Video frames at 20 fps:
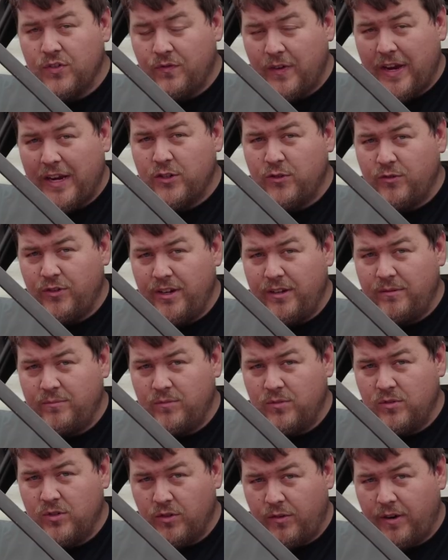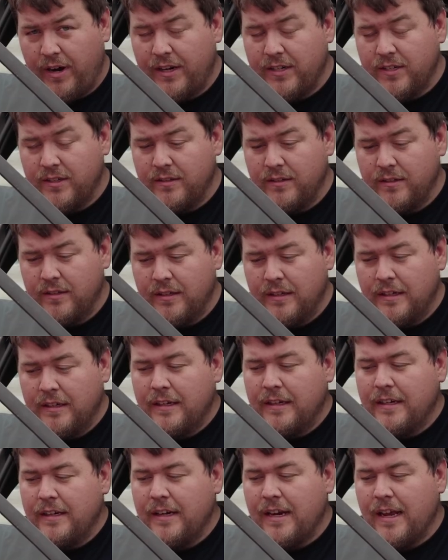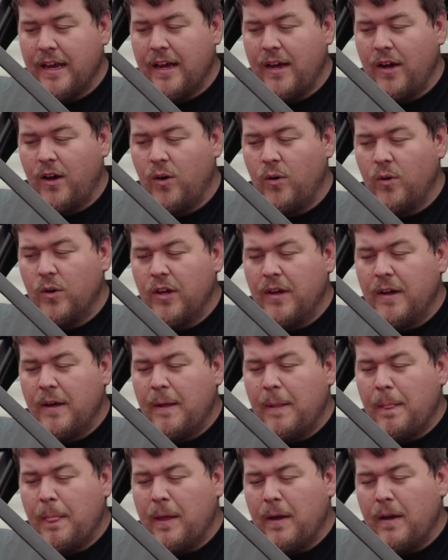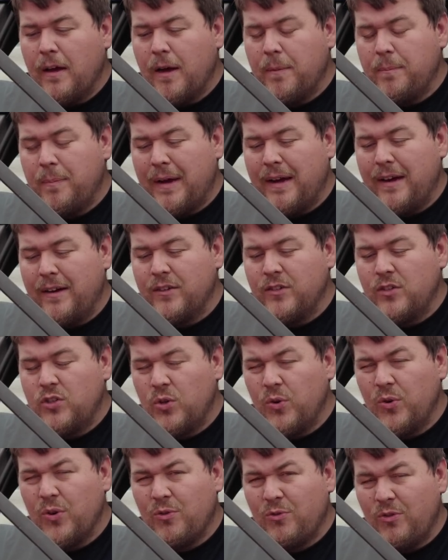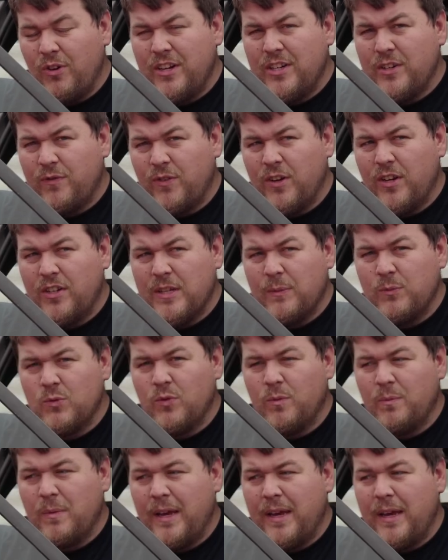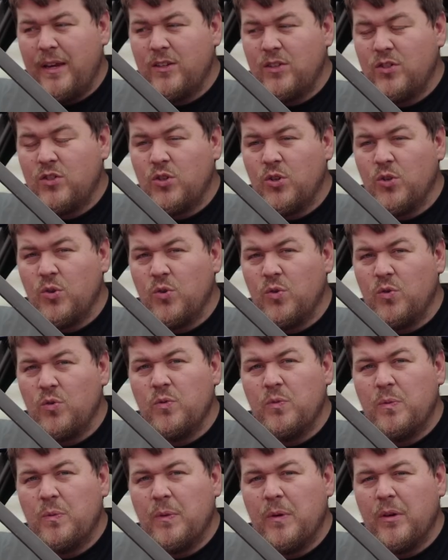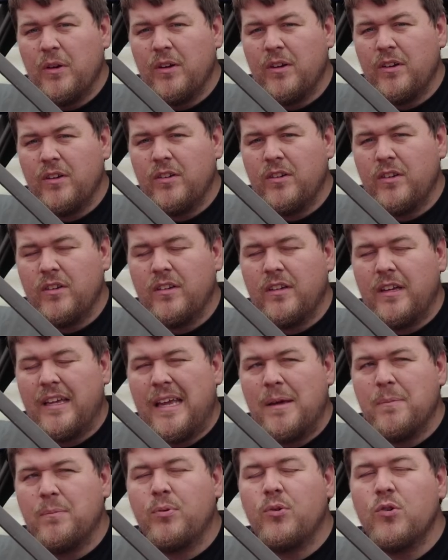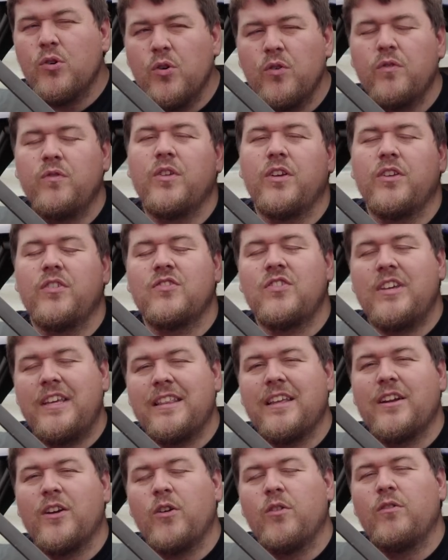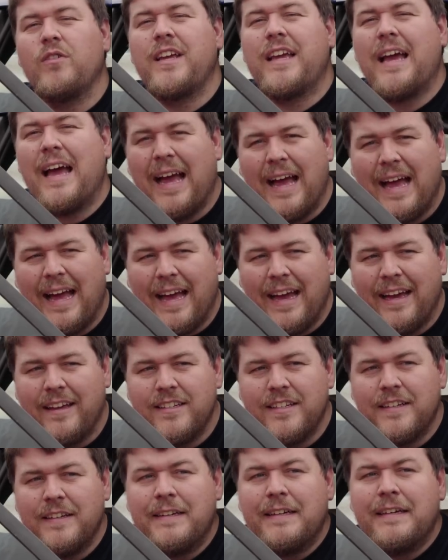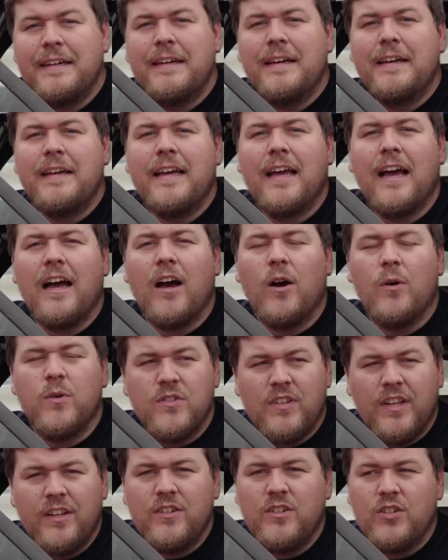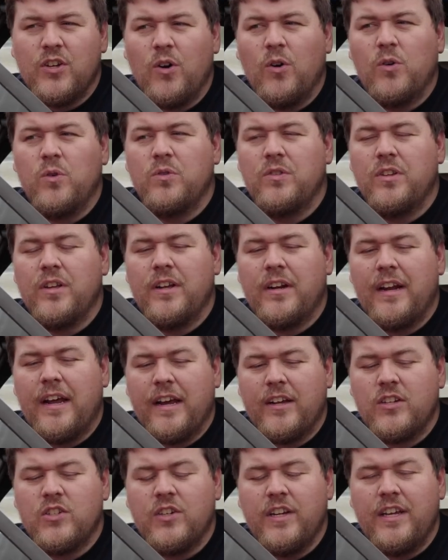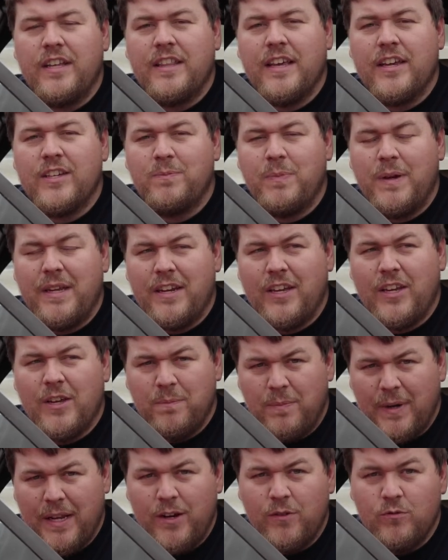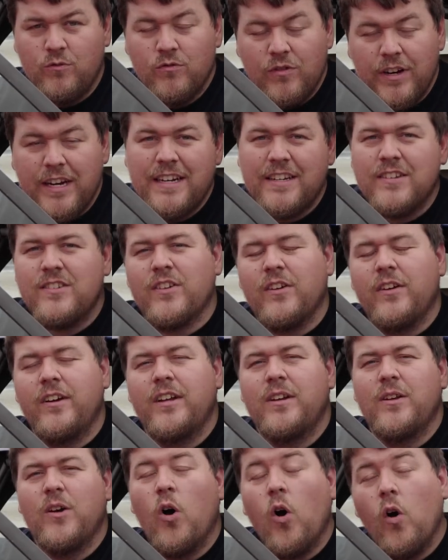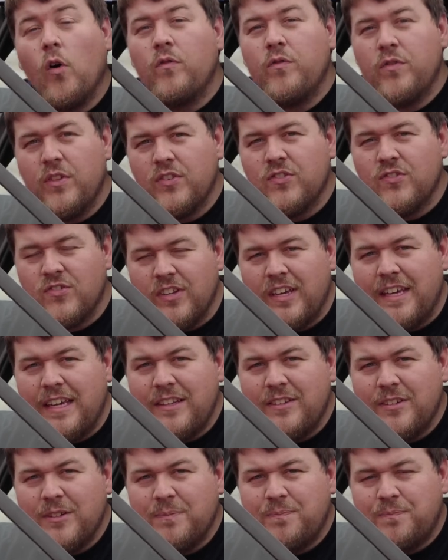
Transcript: factory direct. Now, about 2 or 3 different attempts were made to improve the seat that I already had. I was then told that actually there's been a complete redesign of the seat,